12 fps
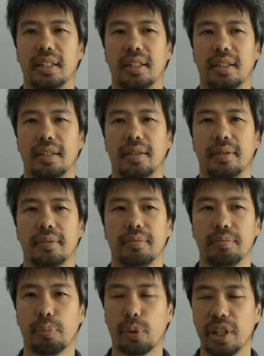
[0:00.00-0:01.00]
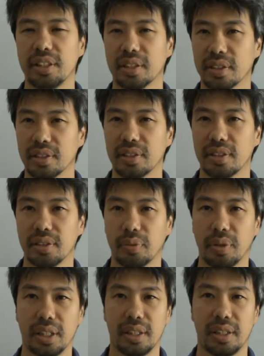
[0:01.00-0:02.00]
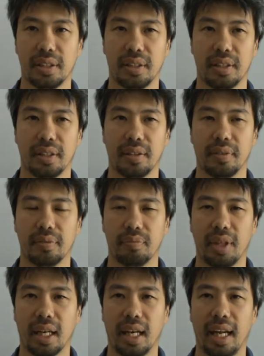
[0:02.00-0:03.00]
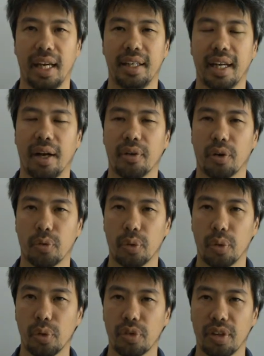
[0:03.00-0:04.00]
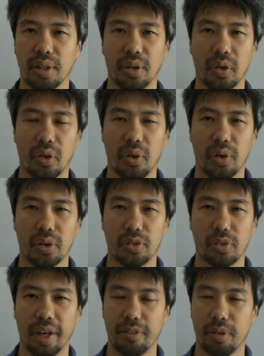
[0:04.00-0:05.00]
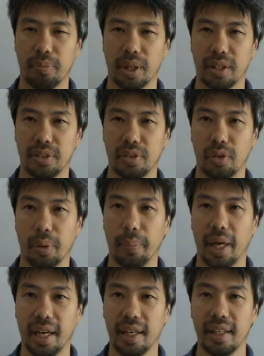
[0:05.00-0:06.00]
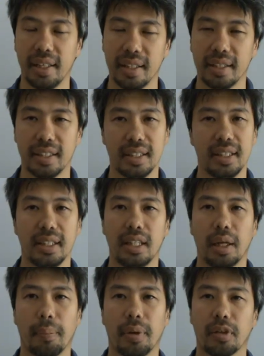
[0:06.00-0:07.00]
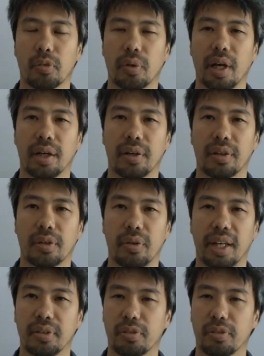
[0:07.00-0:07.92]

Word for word: um, prisons which uh, yeah, lay down the rules and the laws for everybody to obey, but rather create a